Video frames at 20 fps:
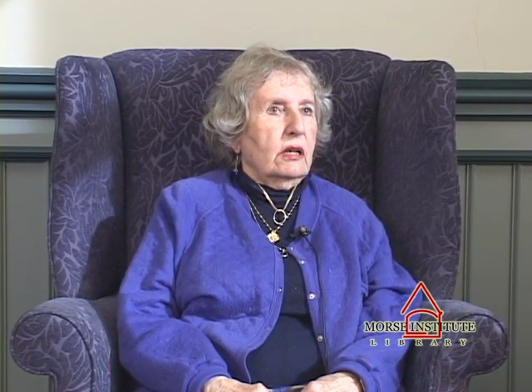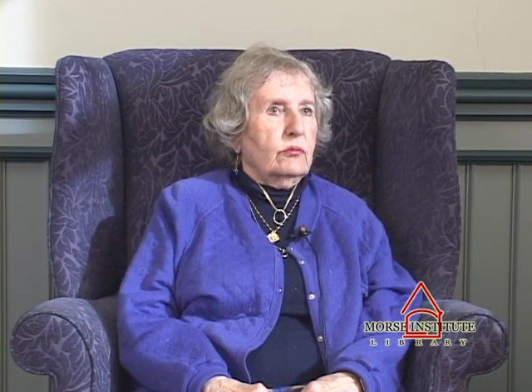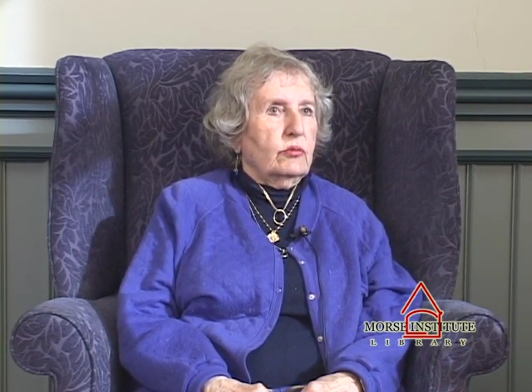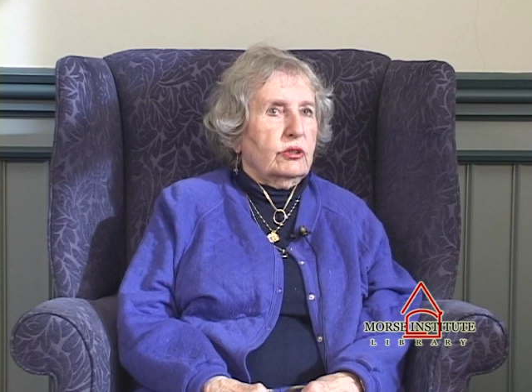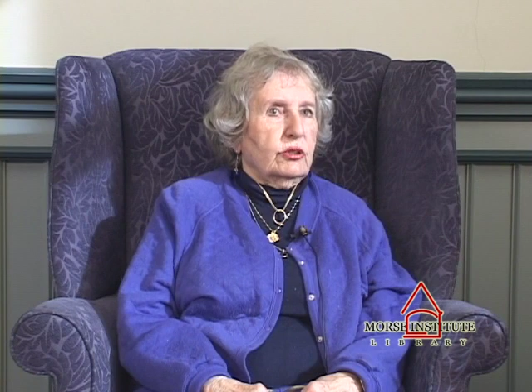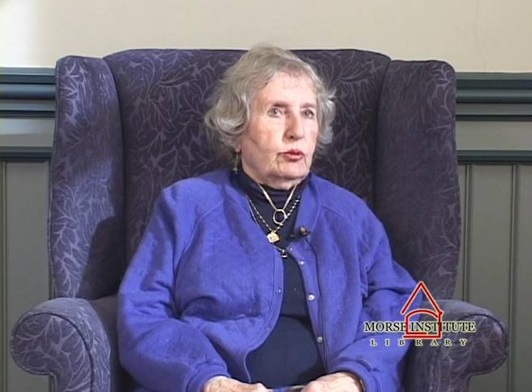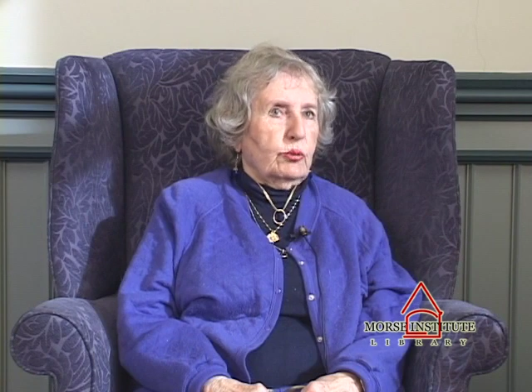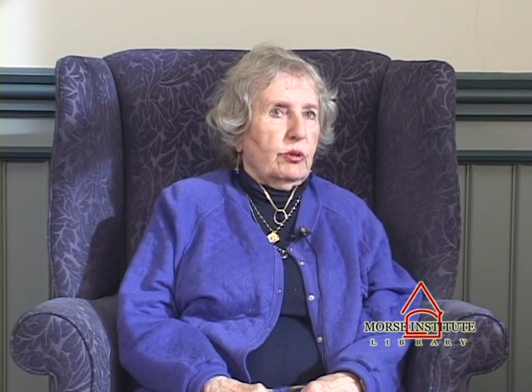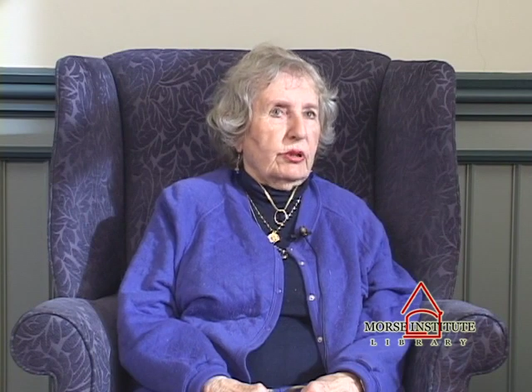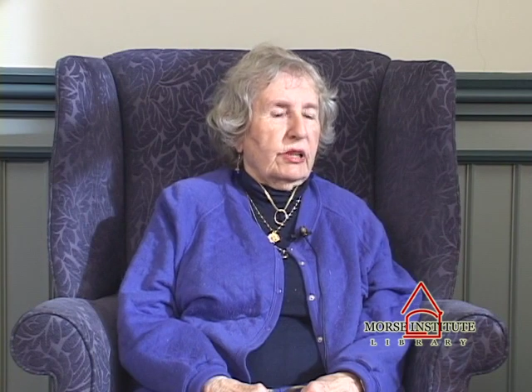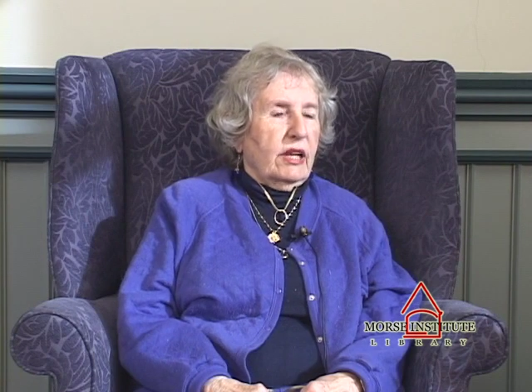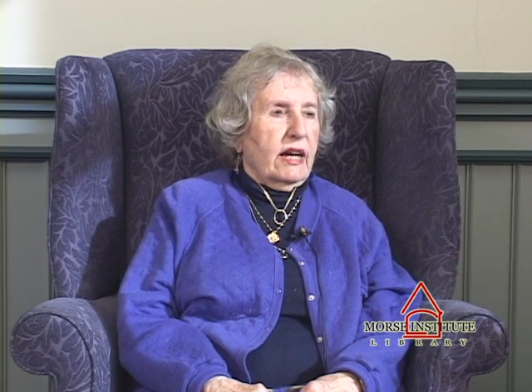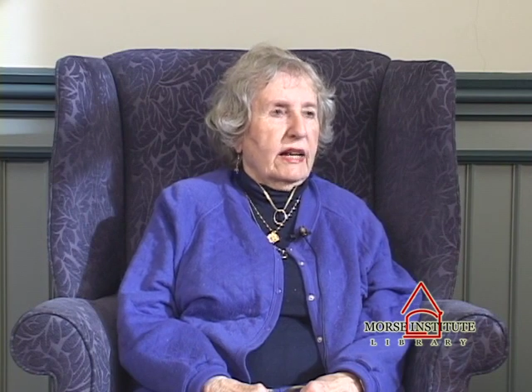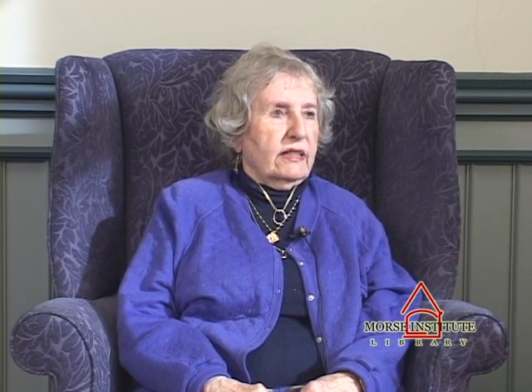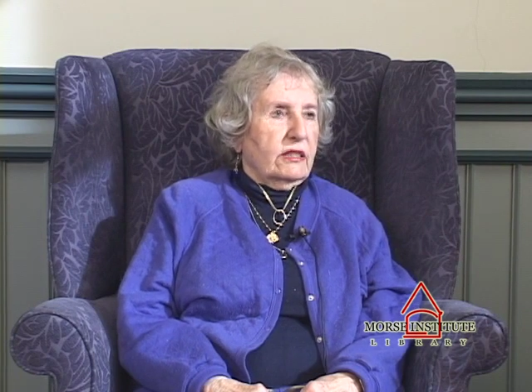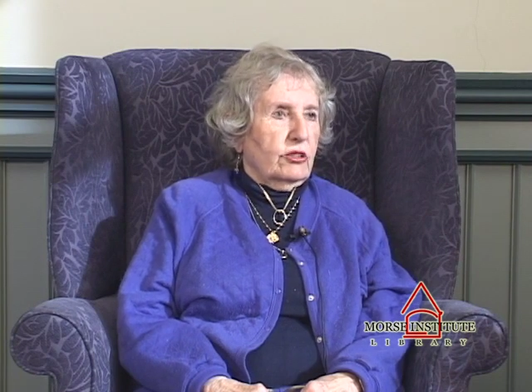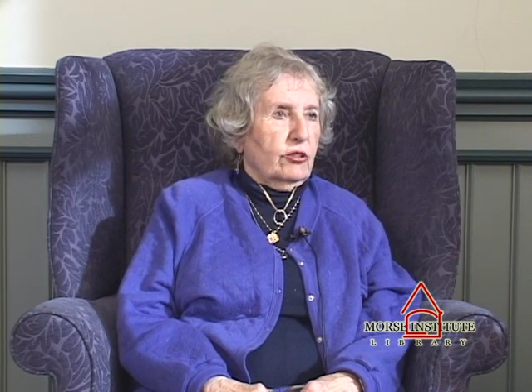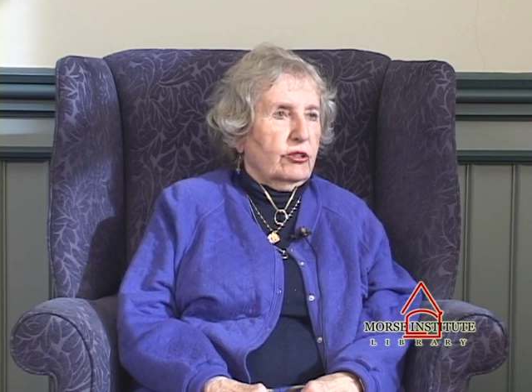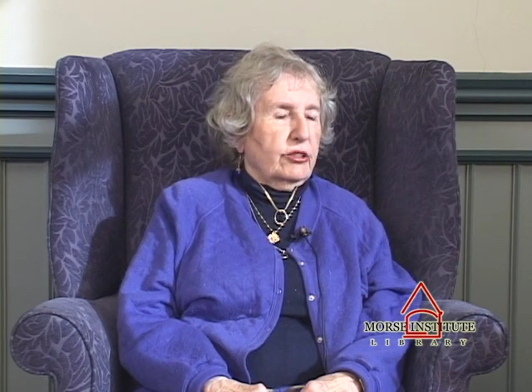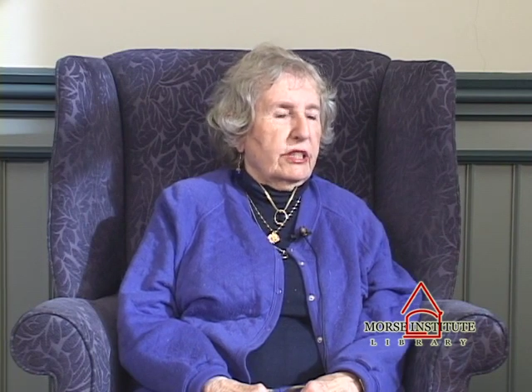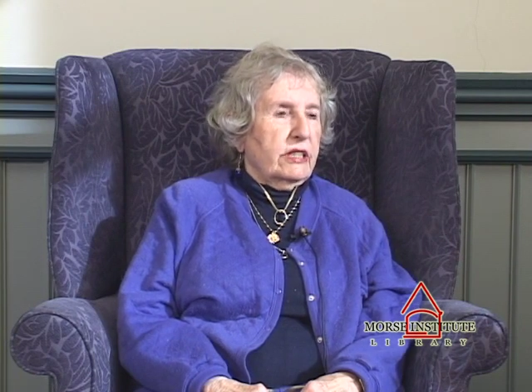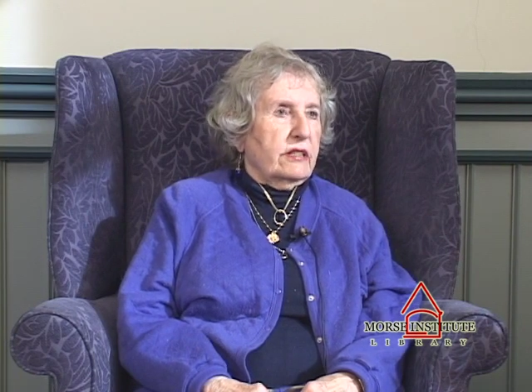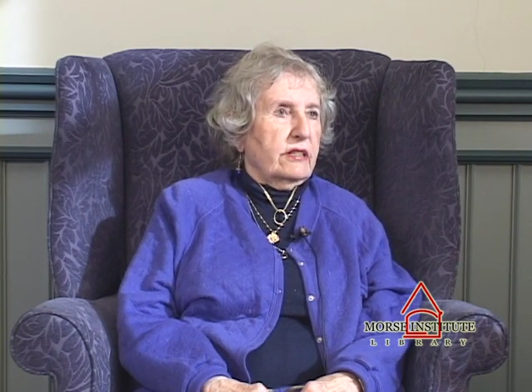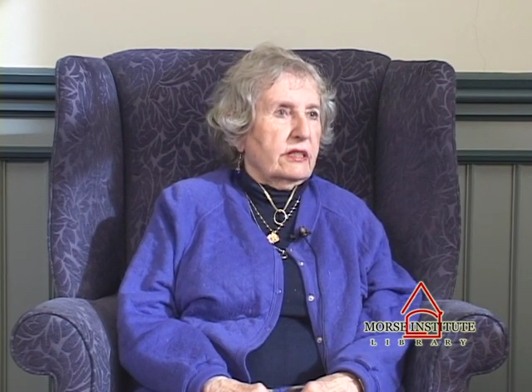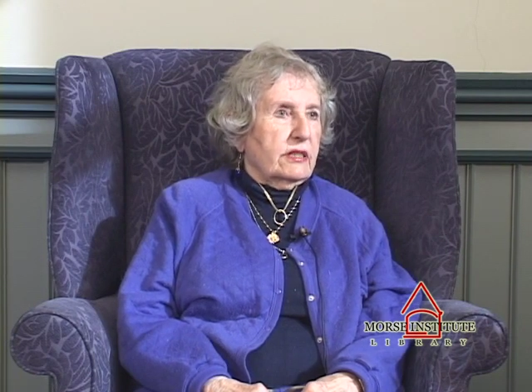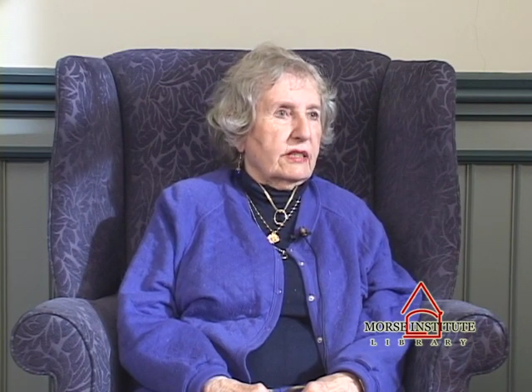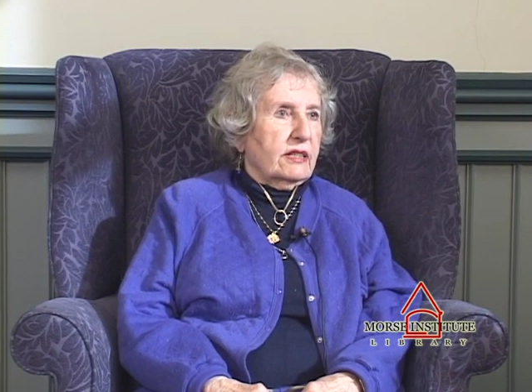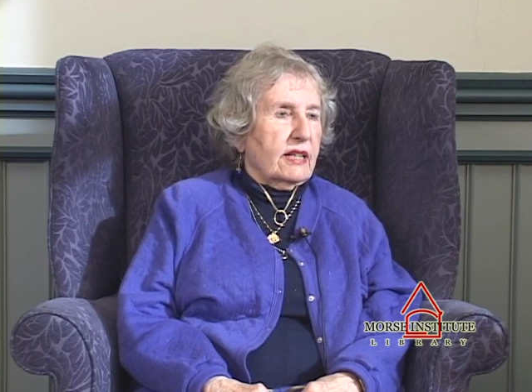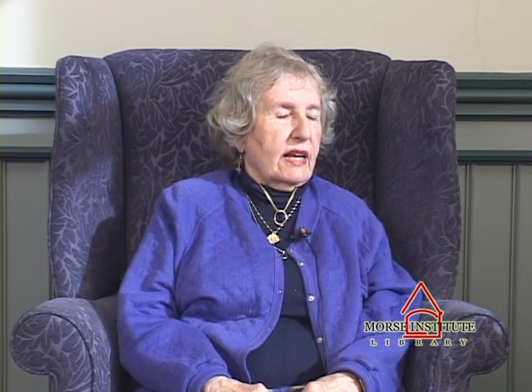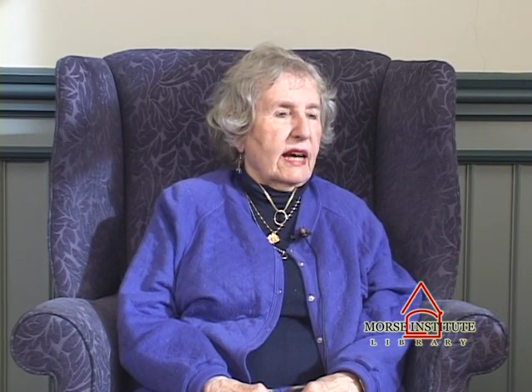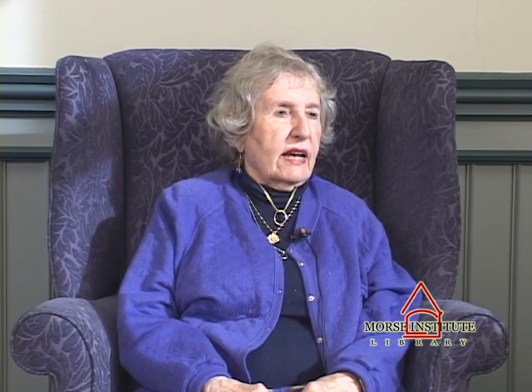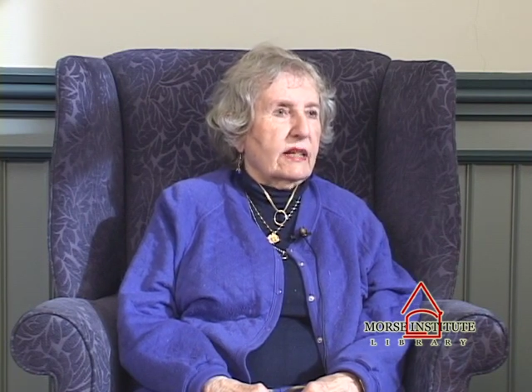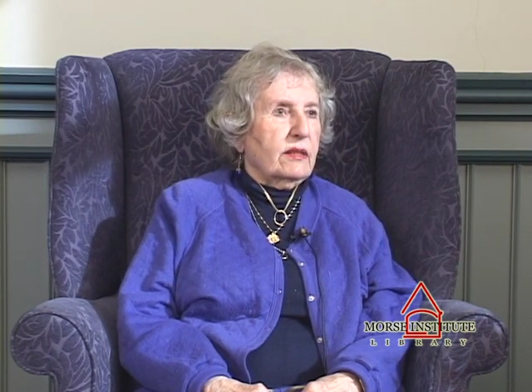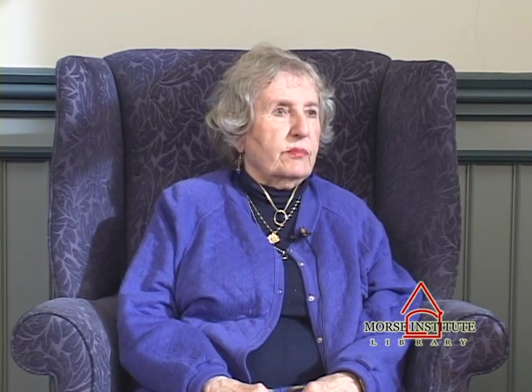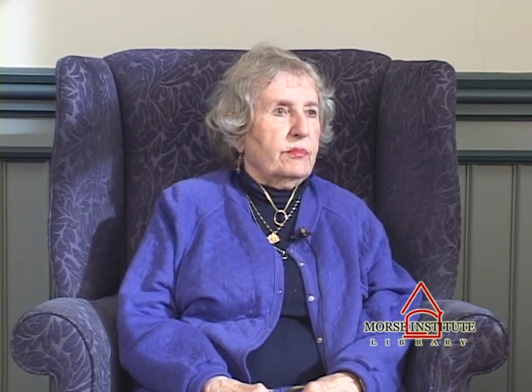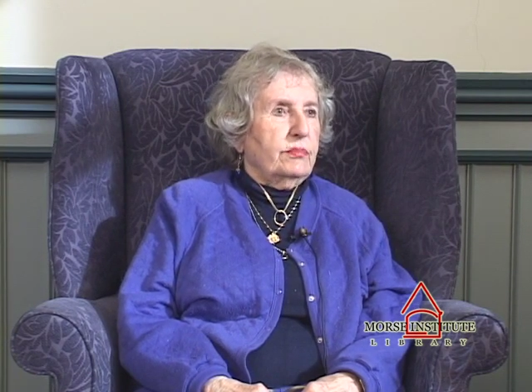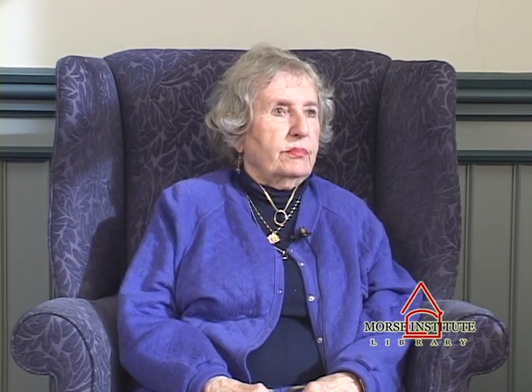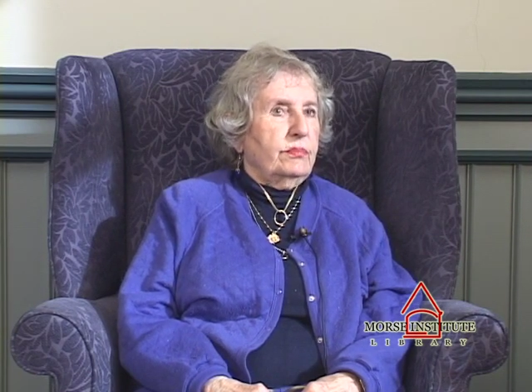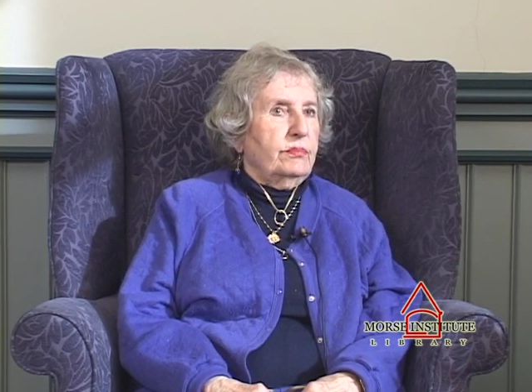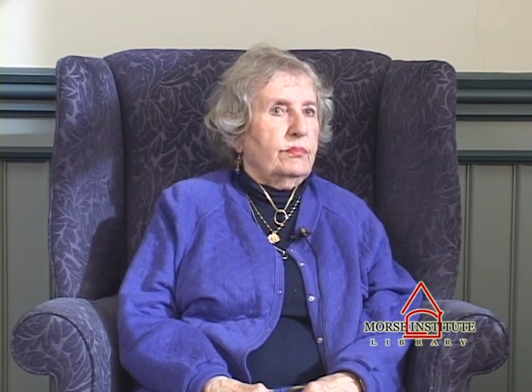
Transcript: which were lined on either side